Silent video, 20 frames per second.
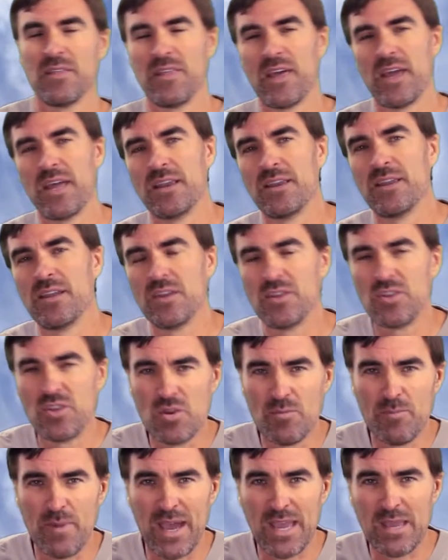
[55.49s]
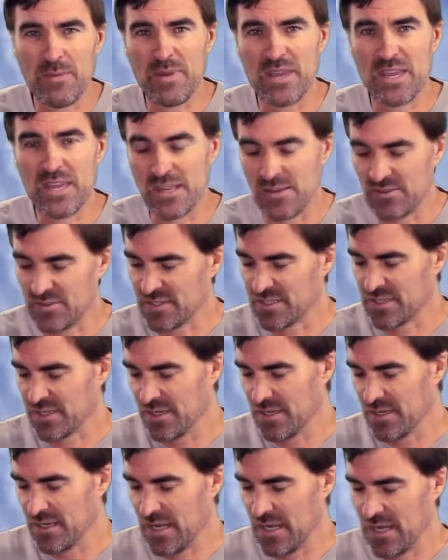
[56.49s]
then you may be
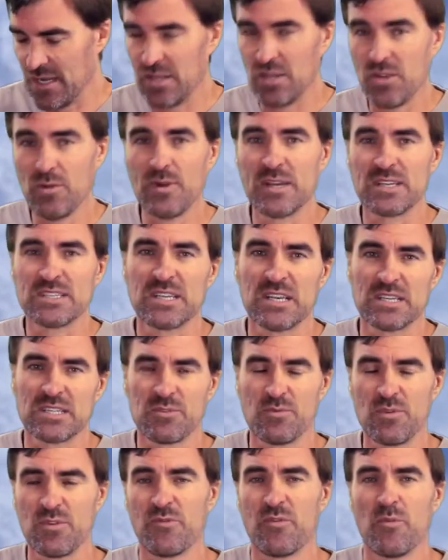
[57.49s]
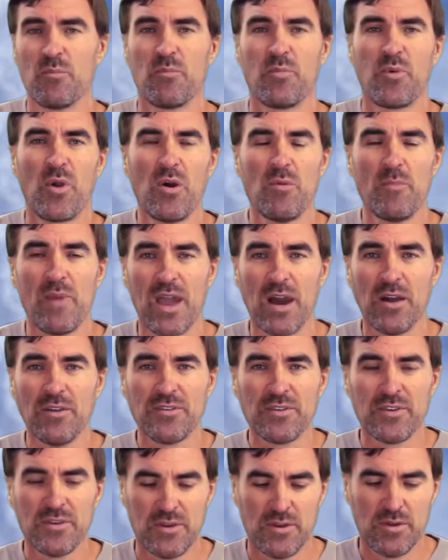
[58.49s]
interested in a new accessory from
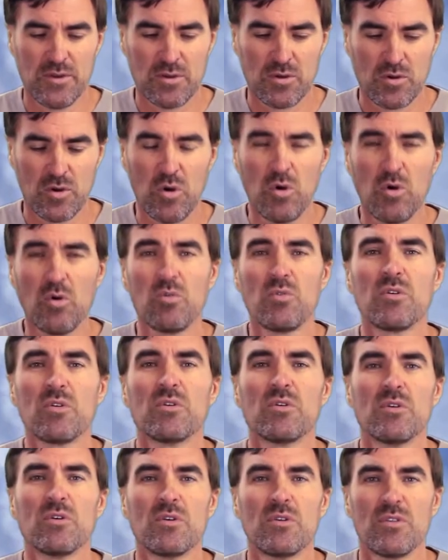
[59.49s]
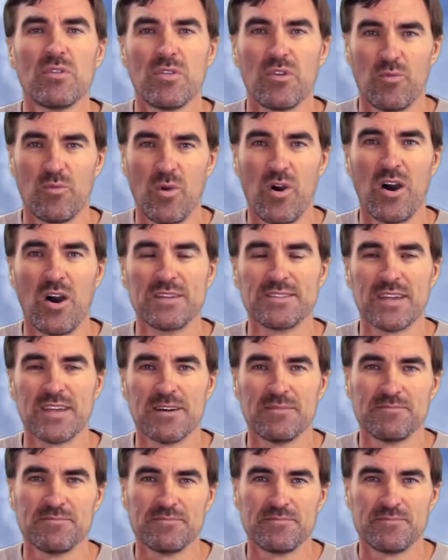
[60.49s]
ProMount called the riser.